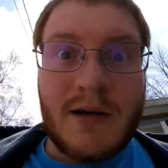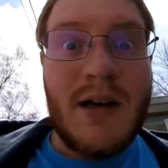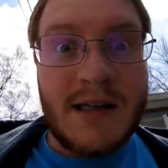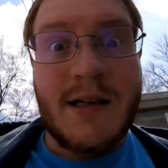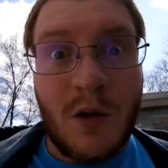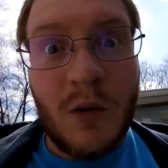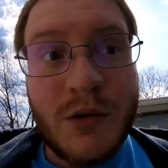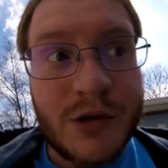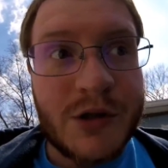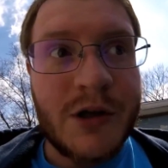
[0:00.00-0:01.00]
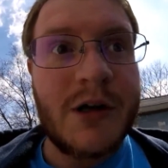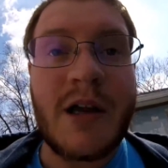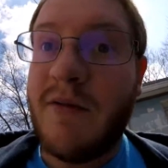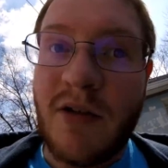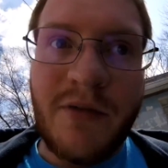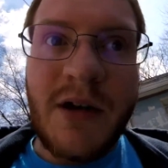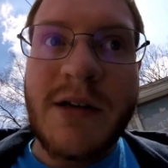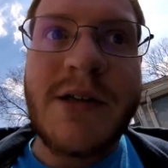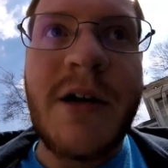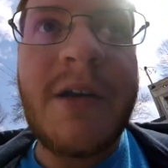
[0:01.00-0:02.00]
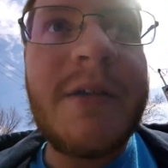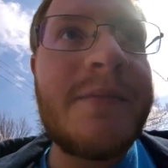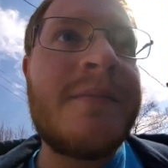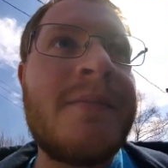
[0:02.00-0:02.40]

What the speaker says: That's a gorgeous truck, even if it is dirty.